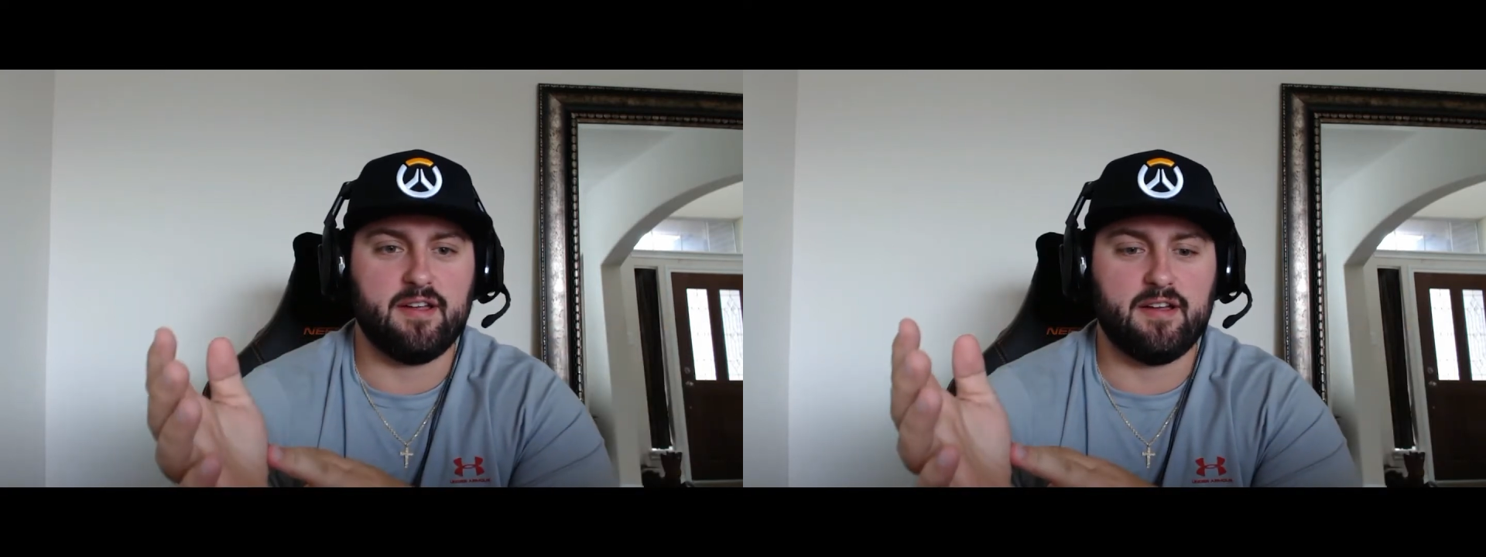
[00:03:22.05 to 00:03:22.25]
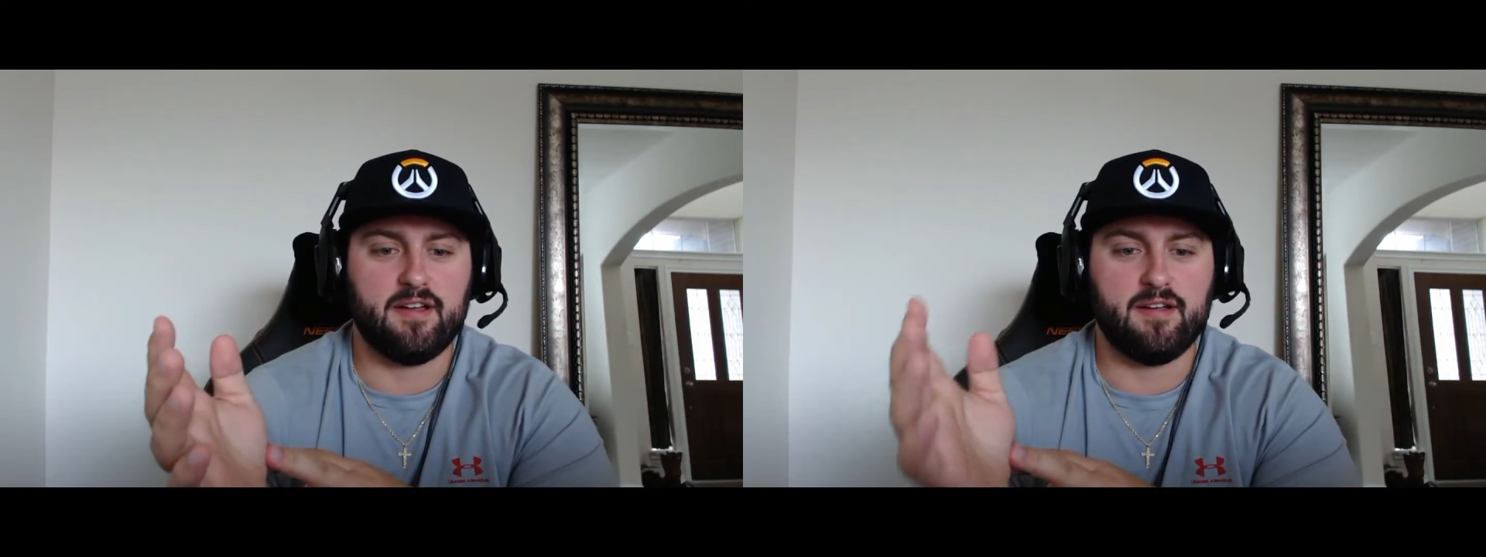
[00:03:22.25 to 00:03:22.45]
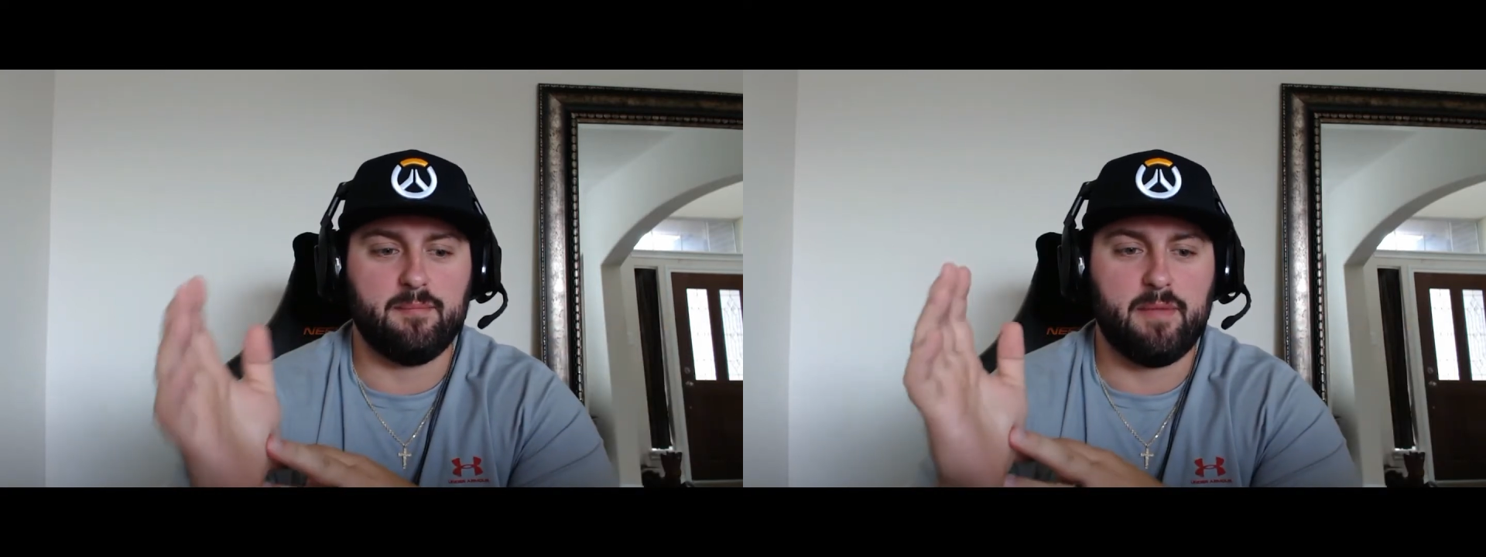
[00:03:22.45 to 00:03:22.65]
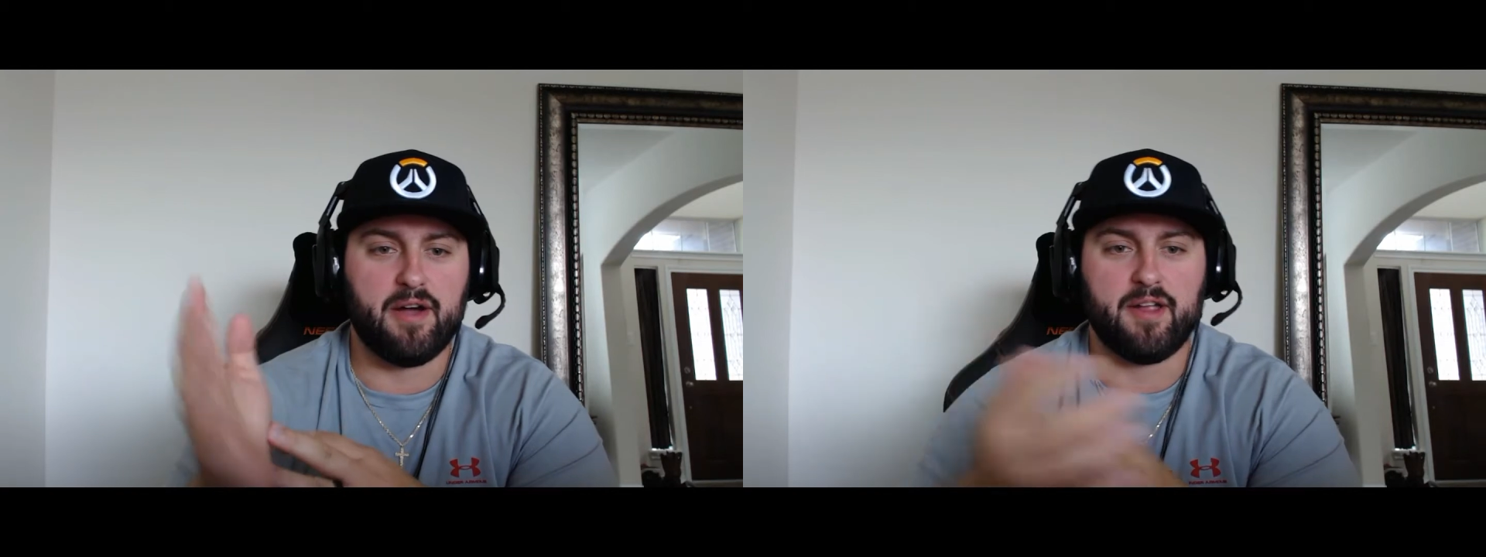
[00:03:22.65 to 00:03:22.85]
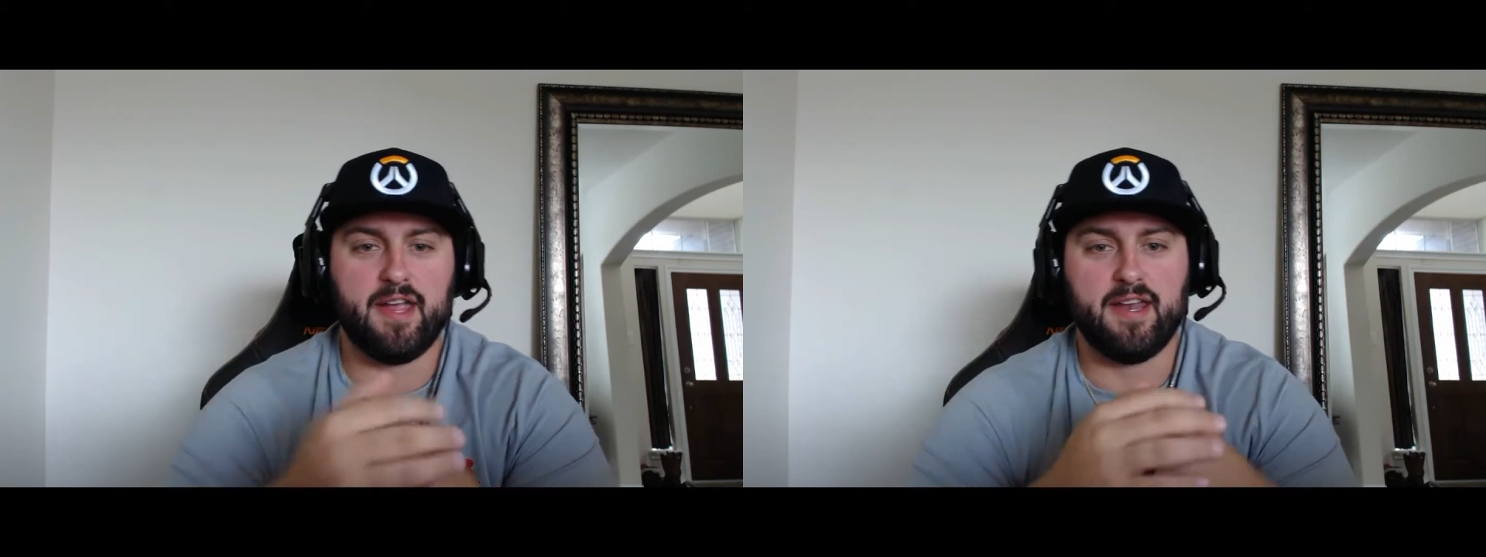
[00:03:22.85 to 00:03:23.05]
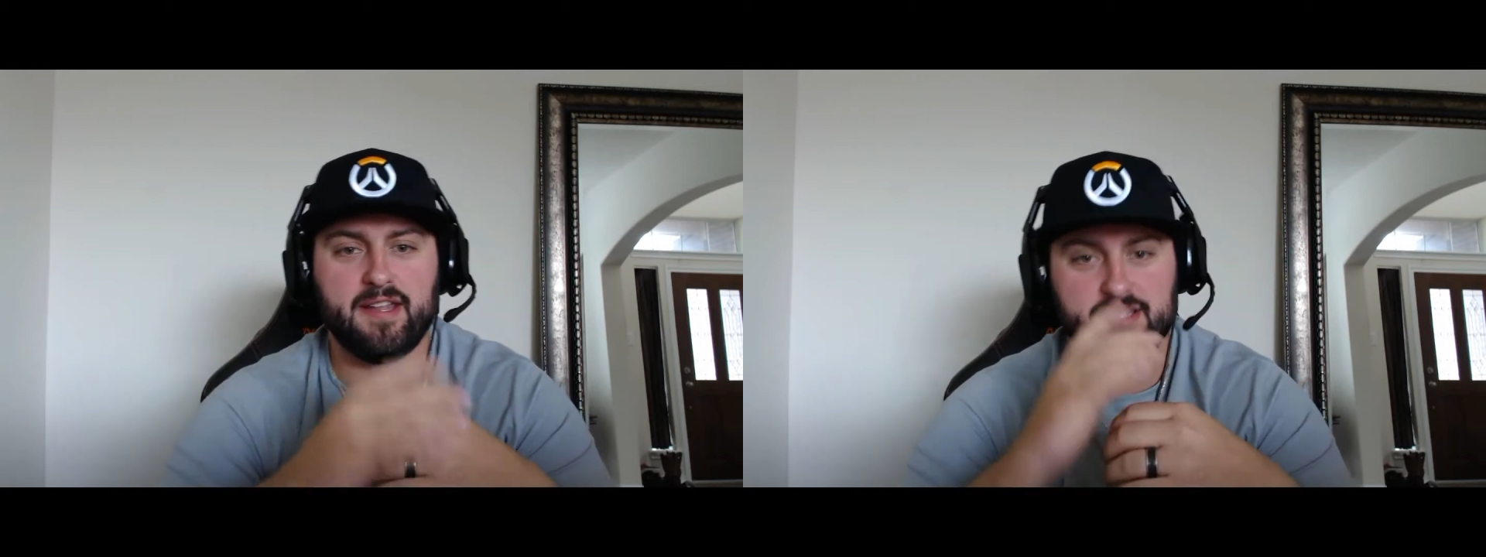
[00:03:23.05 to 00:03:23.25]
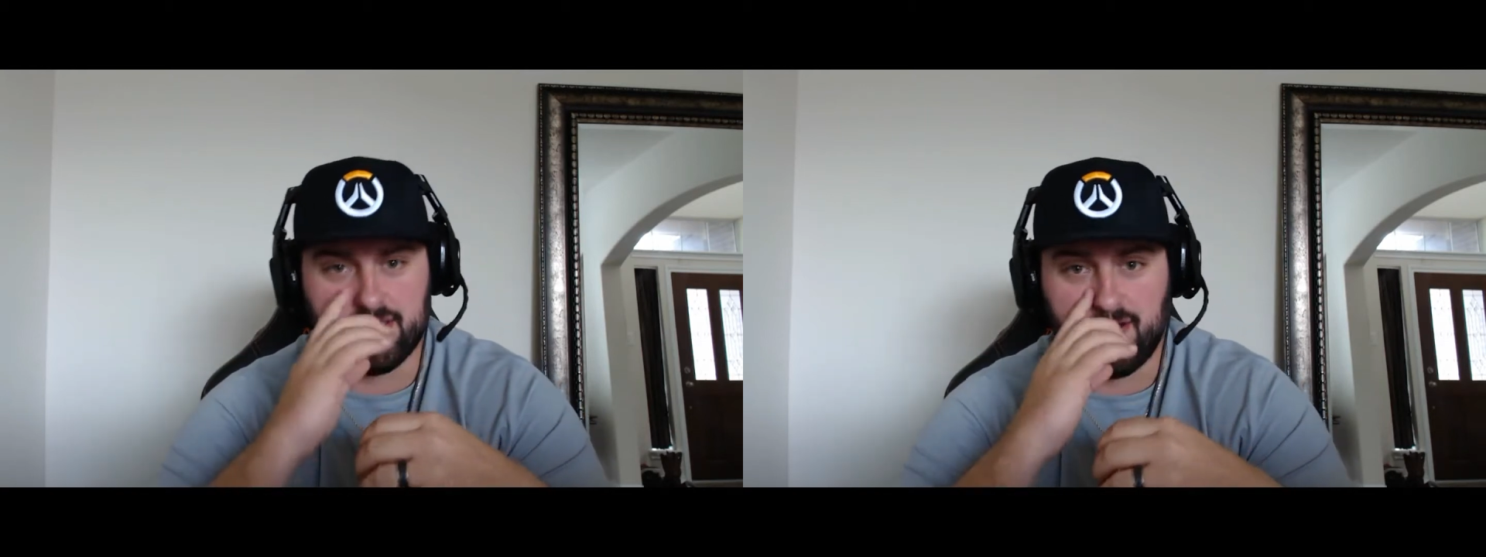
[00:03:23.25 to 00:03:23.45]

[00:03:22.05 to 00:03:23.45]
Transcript: Mal'Ganis